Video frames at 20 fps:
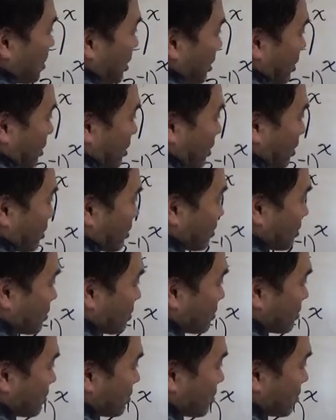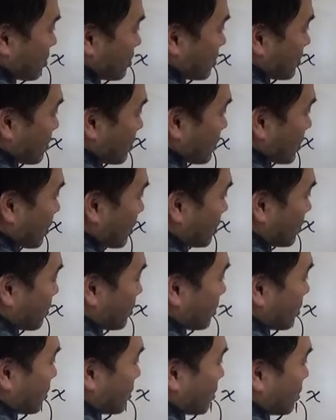here. Okay.
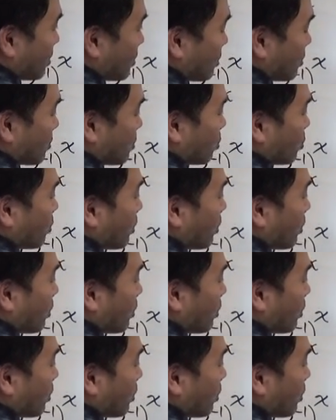The